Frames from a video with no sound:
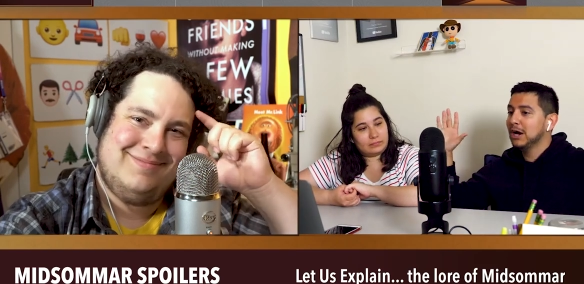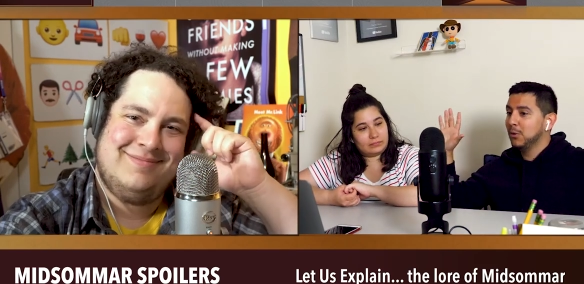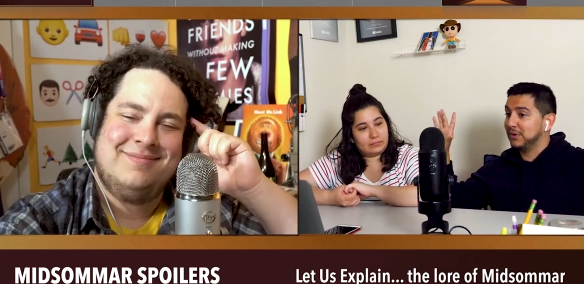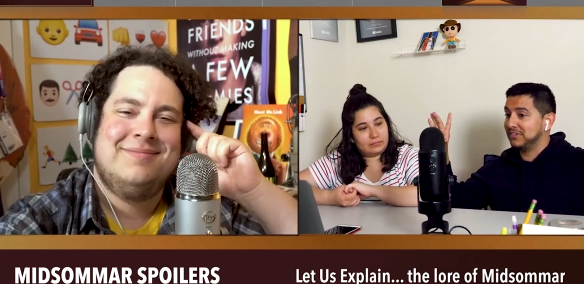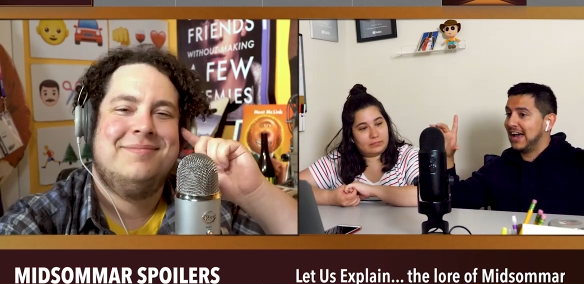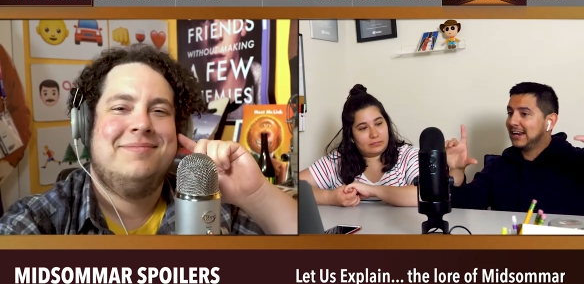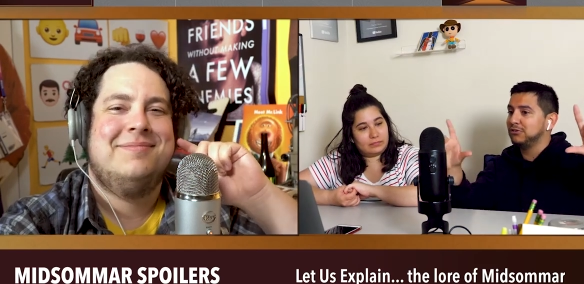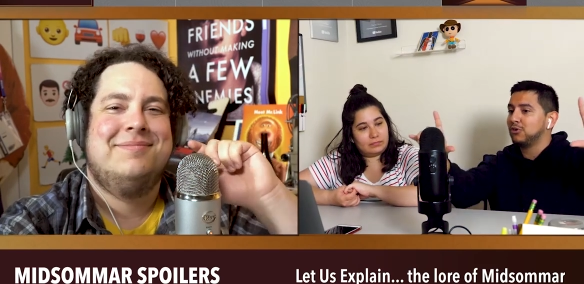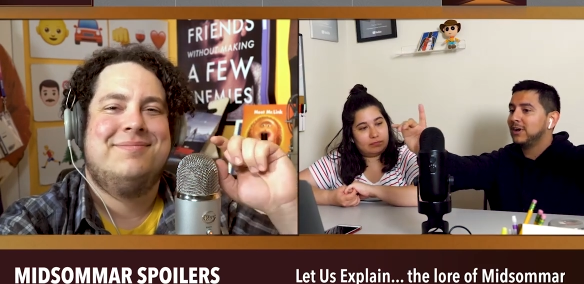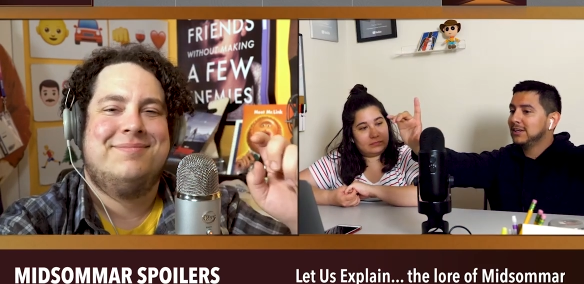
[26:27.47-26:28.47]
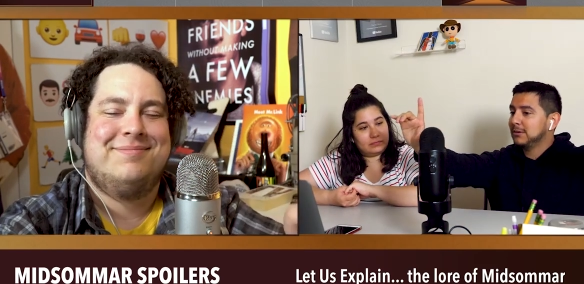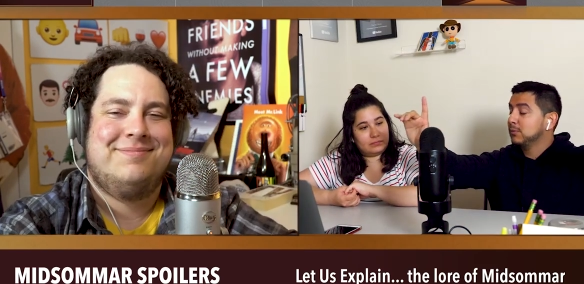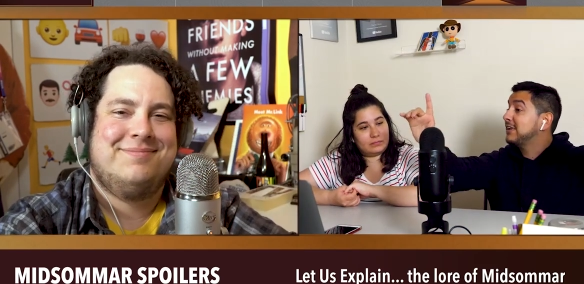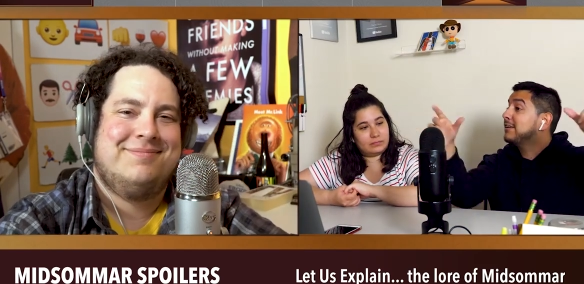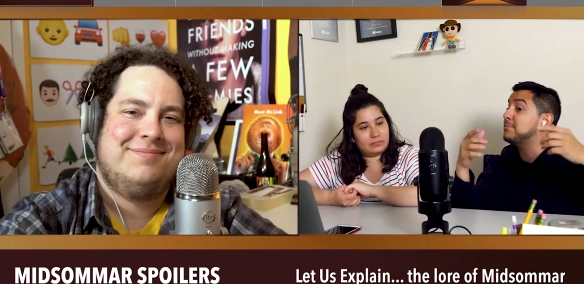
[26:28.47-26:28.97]
Speaker 1: Was that his drawing? The,
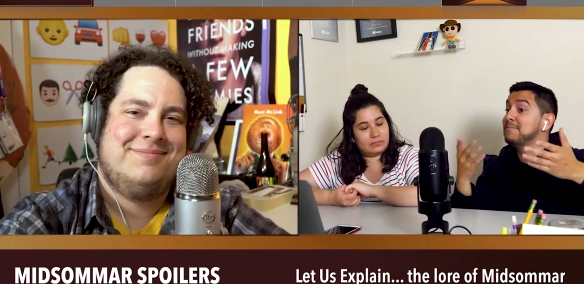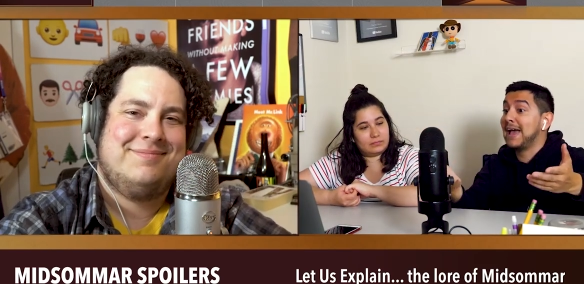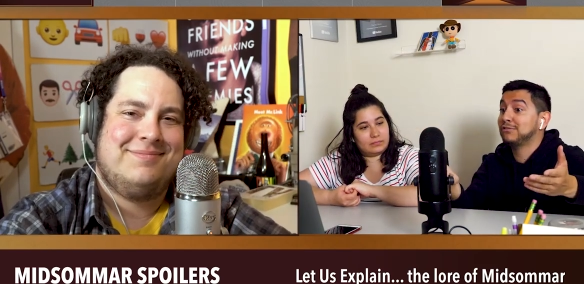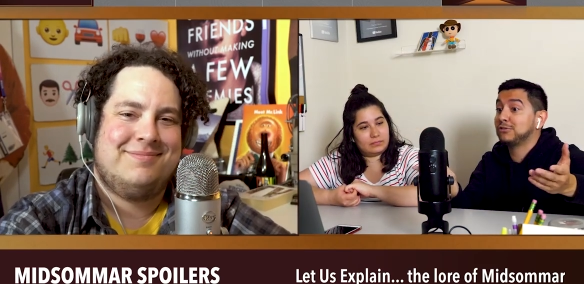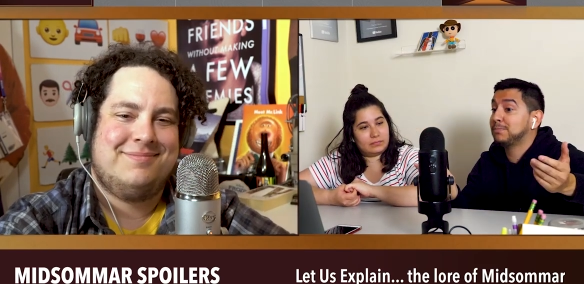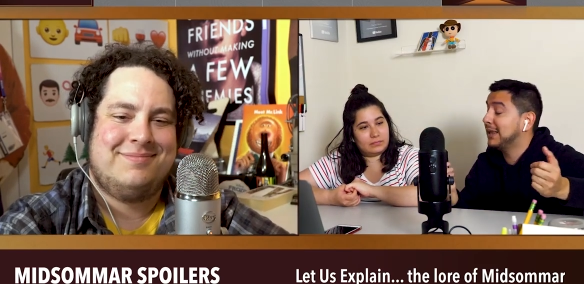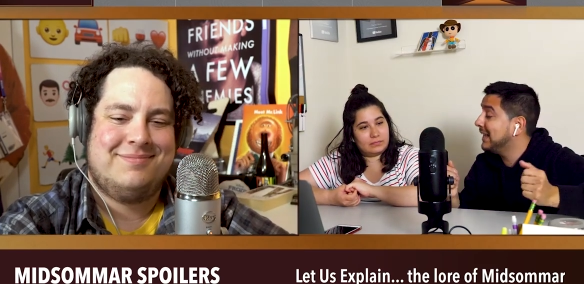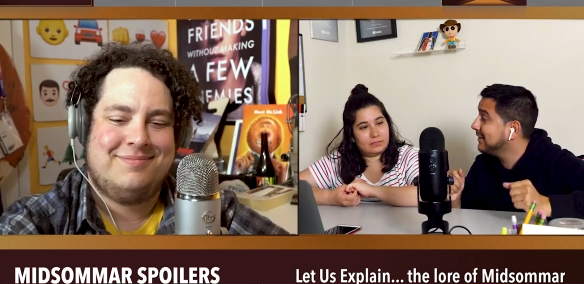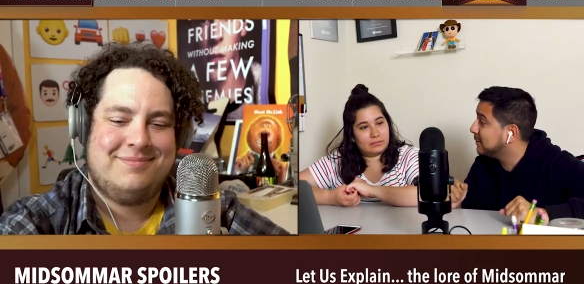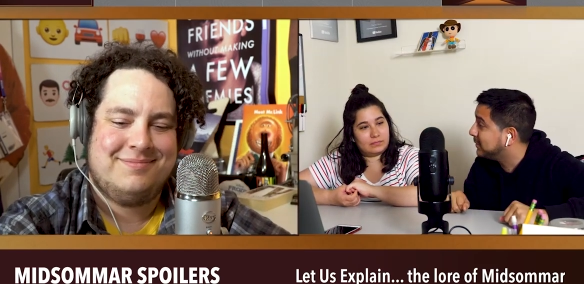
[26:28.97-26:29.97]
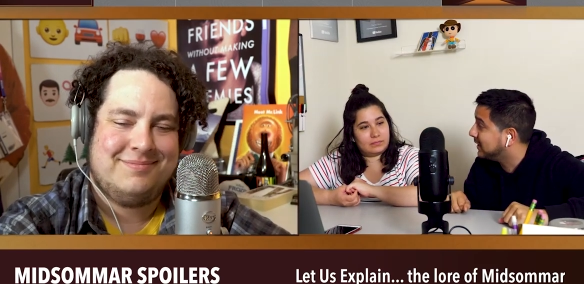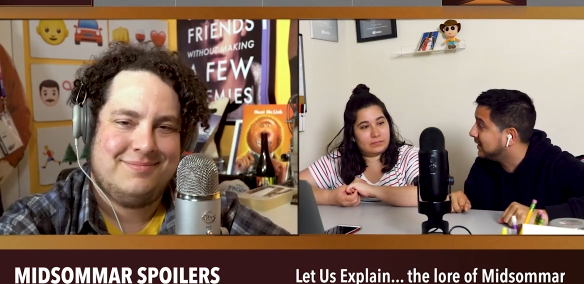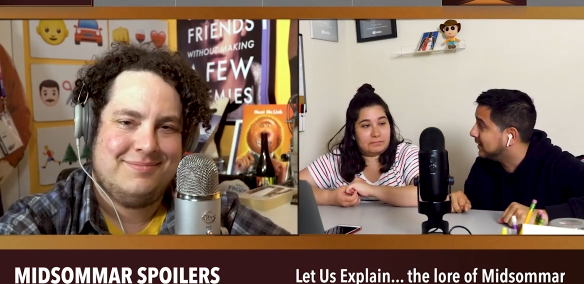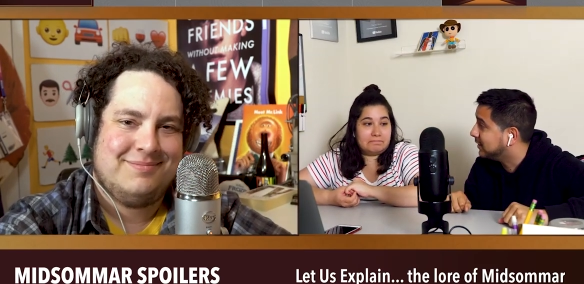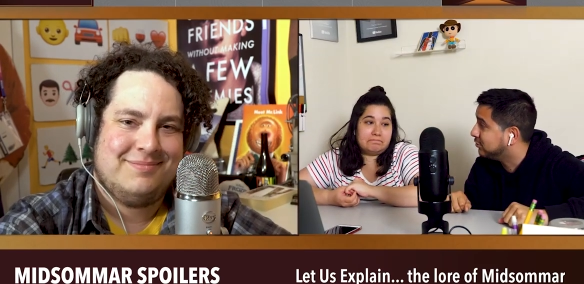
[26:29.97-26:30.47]
was that his master plan at the beginning
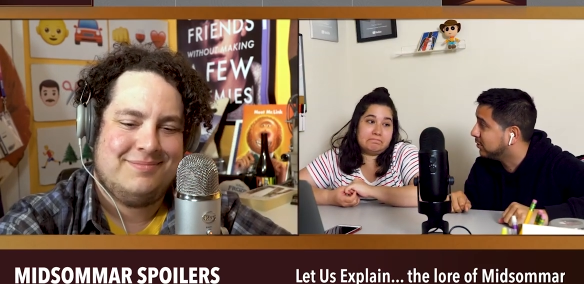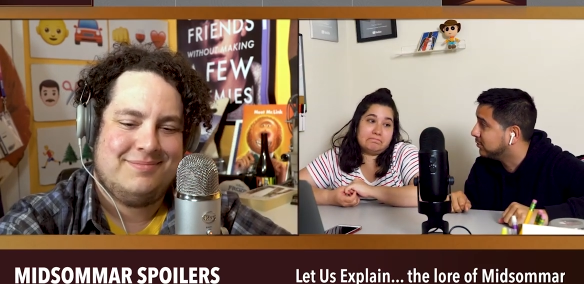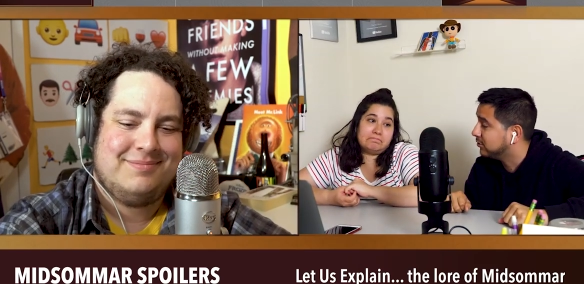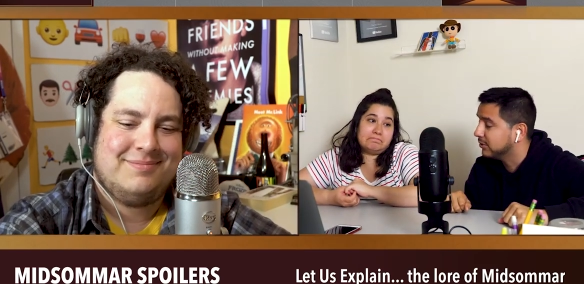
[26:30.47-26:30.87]
that he showed